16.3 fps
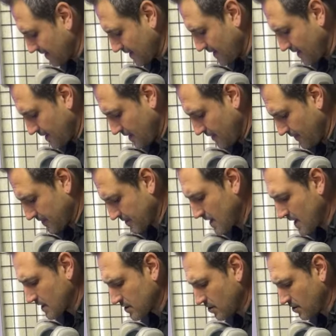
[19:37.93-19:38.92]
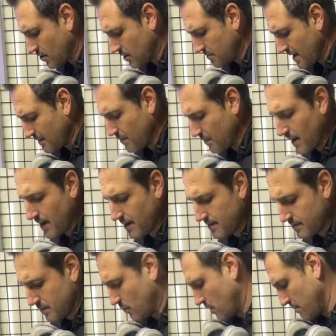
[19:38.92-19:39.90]
Uh, if it's kind of cold, maybe wait
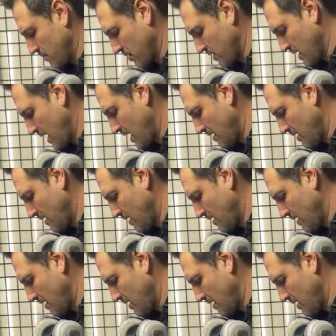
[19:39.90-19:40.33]
one more day